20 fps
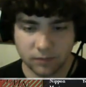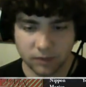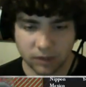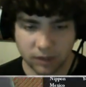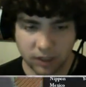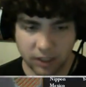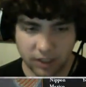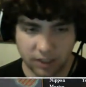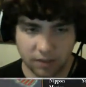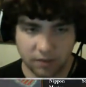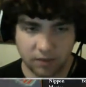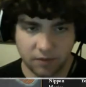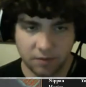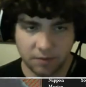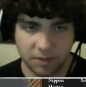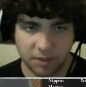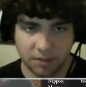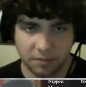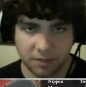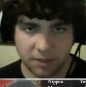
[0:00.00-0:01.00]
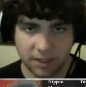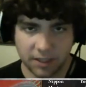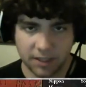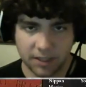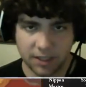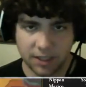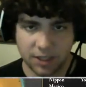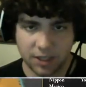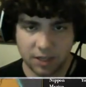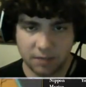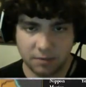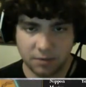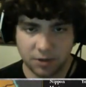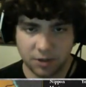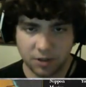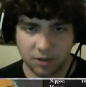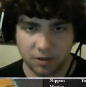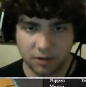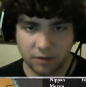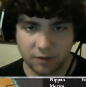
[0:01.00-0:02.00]
Alright, so we've almost completely sieged out
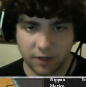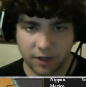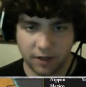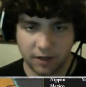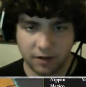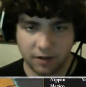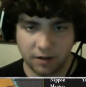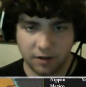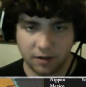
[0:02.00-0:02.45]
Portugal over here.